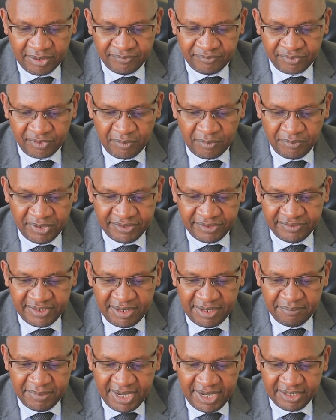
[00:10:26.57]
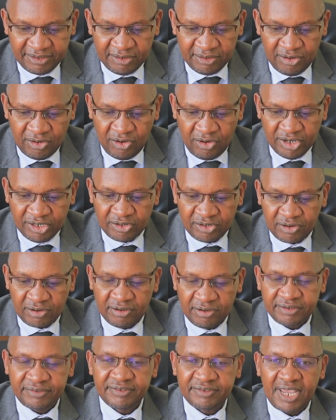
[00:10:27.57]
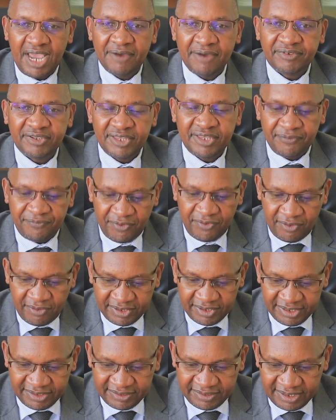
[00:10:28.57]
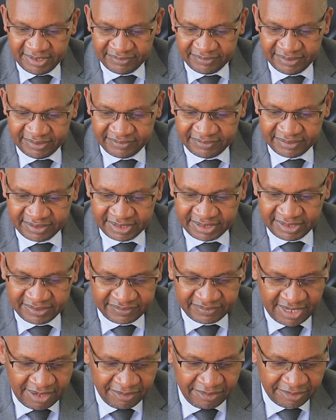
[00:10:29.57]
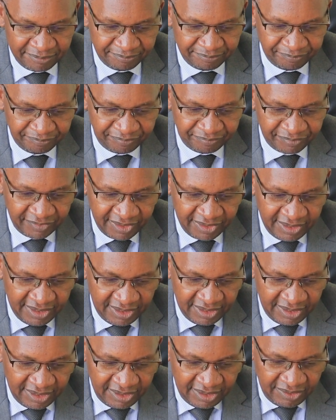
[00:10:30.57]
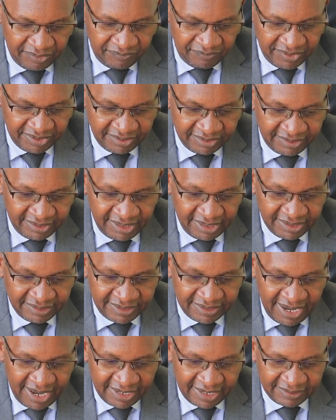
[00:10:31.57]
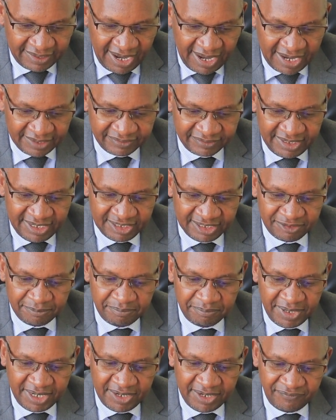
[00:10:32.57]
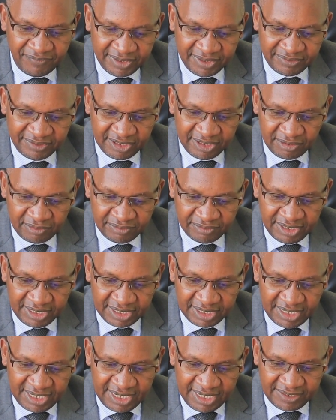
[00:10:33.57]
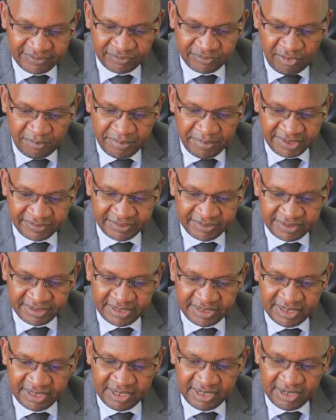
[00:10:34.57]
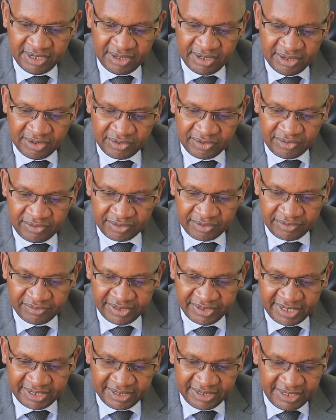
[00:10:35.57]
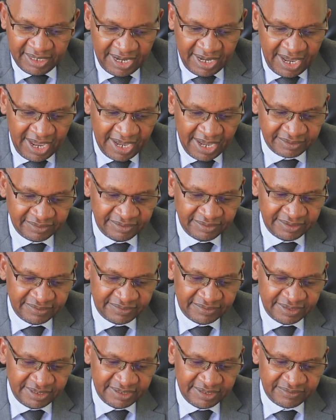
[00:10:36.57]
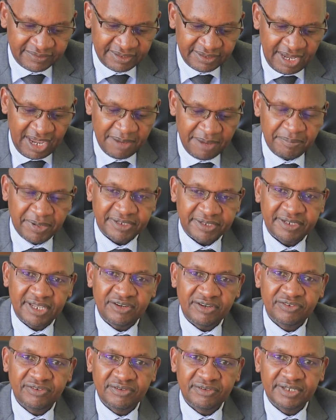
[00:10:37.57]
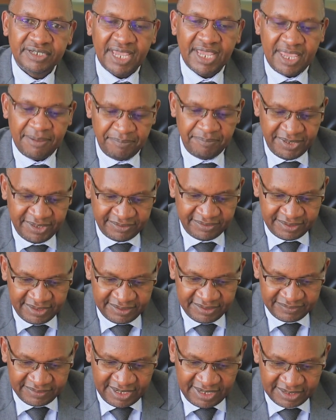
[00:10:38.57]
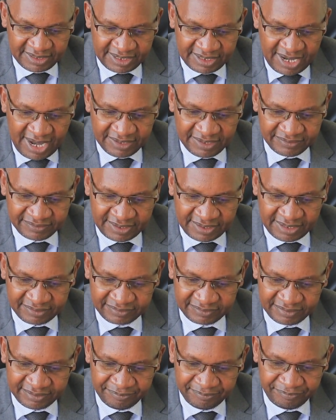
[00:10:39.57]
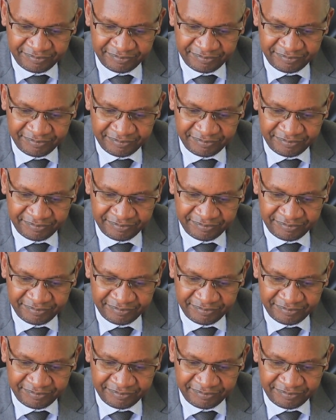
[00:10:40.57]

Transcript: from which they made loincloths after the fall in Genesis 3:7. Vegetarian diet has its benefits, including less obesity, coronary heart disease, hypertension, diabetes, and cancers.